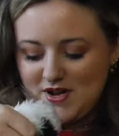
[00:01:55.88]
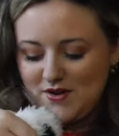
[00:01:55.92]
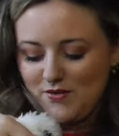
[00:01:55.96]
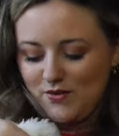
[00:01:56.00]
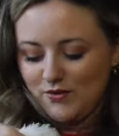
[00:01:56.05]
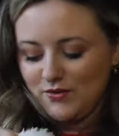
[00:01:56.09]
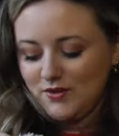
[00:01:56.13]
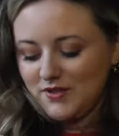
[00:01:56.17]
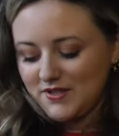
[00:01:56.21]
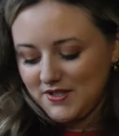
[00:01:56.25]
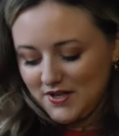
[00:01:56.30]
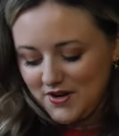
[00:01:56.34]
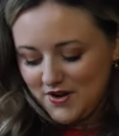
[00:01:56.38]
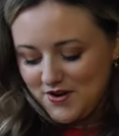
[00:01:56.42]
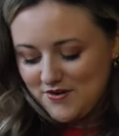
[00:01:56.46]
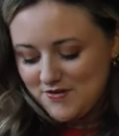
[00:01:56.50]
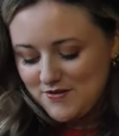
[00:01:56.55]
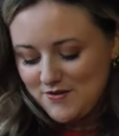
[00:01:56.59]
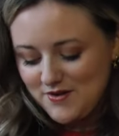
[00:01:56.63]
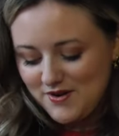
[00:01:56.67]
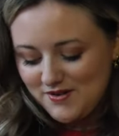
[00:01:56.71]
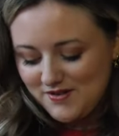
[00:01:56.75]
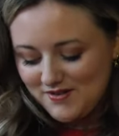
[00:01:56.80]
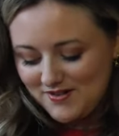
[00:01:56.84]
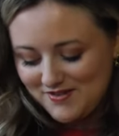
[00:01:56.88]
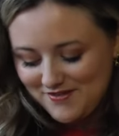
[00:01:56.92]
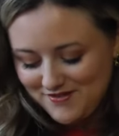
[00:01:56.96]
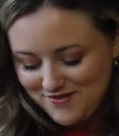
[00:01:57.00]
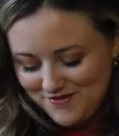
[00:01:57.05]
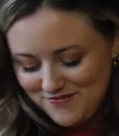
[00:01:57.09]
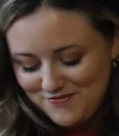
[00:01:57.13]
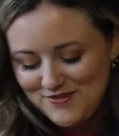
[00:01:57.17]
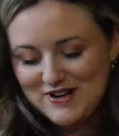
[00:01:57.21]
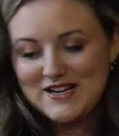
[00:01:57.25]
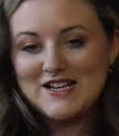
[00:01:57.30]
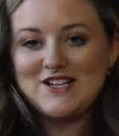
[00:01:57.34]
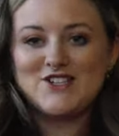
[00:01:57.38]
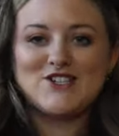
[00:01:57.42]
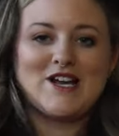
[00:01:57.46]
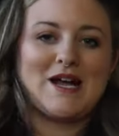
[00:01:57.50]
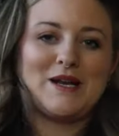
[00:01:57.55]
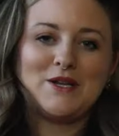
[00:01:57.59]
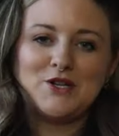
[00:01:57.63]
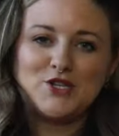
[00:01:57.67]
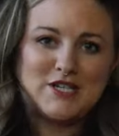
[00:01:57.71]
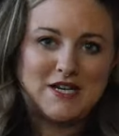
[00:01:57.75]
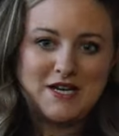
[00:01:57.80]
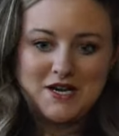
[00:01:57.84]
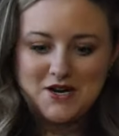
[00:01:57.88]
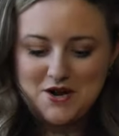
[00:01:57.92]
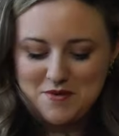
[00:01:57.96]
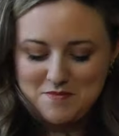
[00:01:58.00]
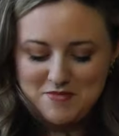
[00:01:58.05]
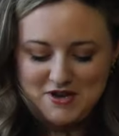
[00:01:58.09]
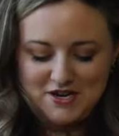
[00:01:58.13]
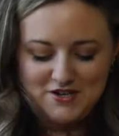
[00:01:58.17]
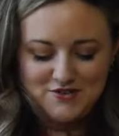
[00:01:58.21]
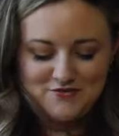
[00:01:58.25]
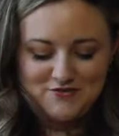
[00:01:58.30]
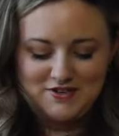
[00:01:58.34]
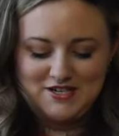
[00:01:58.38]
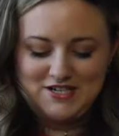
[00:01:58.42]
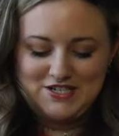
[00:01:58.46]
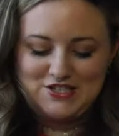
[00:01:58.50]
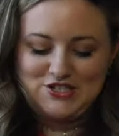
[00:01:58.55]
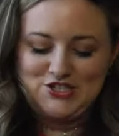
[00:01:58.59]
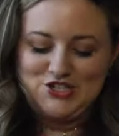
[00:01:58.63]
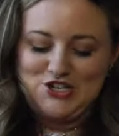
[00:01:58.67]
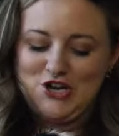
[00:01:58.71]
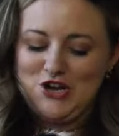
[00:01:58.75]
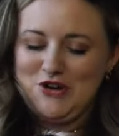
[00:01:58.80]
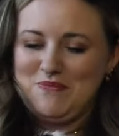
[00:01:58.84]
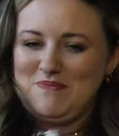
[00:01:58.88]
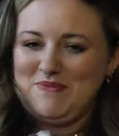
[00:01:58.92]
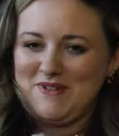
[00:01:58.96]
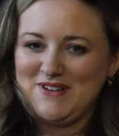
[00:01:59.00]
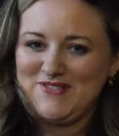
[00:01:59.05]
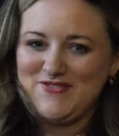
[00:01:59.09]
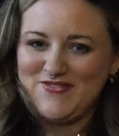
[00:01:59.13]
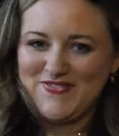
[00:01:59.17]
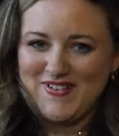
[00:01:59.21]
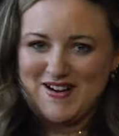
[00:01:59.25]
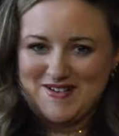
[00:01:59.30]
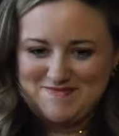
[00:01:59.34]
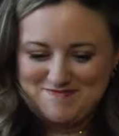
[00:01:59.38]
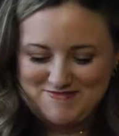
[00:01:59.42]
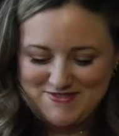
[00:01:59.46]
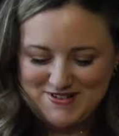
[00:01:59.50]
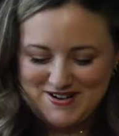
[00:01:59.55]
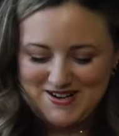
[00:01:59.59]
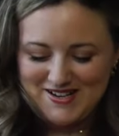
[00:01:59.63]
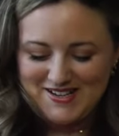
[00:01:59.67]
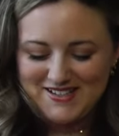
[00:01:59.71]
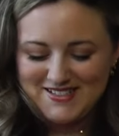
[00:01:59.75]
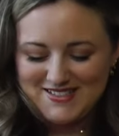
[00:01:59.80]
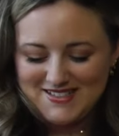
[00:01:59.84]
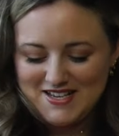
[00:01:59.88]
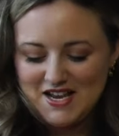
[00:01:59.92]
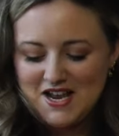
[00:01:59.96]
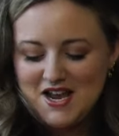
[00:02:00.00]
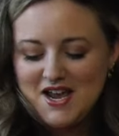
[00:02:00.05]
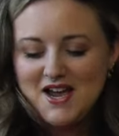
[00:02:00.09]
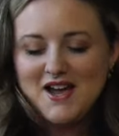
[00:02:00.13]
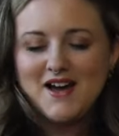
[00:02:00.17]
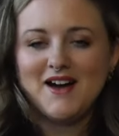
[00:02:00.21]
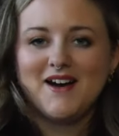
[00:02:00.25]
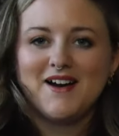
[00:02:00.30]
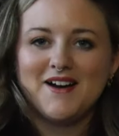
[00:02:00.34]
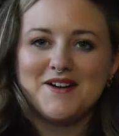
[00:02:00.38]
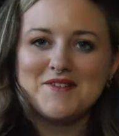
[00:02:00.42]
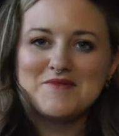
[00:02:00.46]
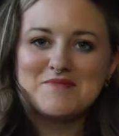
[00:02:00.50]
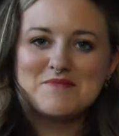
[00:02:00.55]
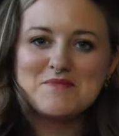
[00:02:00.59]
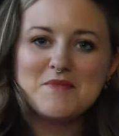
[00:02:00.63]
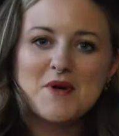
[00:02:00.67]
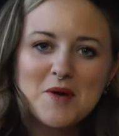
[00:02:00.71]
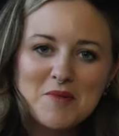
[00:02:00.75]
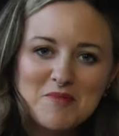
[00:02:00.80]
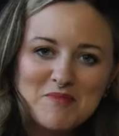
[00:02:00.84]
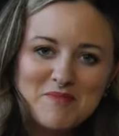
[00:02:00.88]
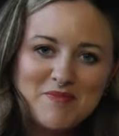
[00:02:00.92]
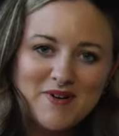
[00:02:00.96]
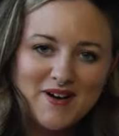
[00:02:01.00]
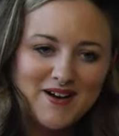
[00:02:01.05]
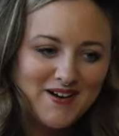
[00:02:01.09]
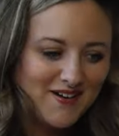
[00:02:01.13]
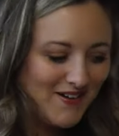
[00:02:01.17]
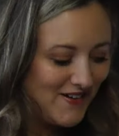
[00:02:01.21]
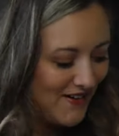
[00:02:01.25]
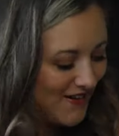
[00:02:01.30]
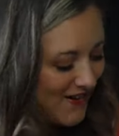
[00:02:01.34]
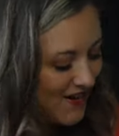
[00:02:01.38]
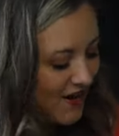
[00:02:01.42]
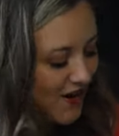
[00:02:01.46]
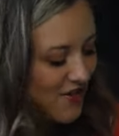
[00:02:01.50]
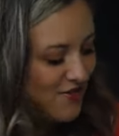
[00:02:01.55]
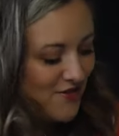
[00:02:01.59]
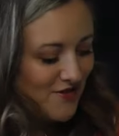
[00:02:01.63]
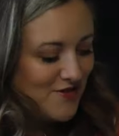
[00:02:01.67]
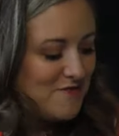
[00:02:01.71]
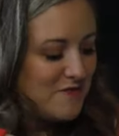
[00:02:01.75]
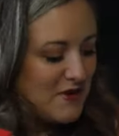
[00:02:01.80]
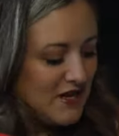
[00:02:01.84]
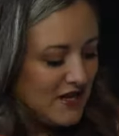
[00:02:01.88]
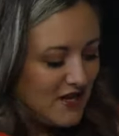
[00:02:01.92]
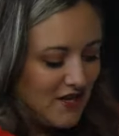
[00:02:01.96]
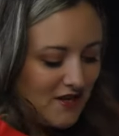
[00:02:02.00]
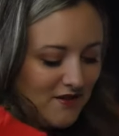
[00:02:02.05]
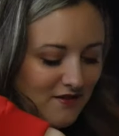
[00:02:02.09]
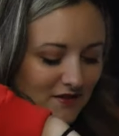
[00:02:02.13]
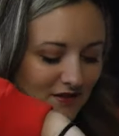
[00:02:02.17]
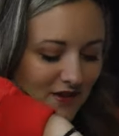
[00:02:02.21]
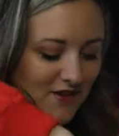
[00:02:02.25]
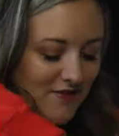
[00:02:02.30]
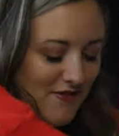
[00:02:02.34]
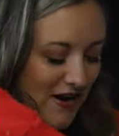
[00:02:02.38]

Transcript: also really challenging. I picked really stupid fabrics, but I thought it would be cute. You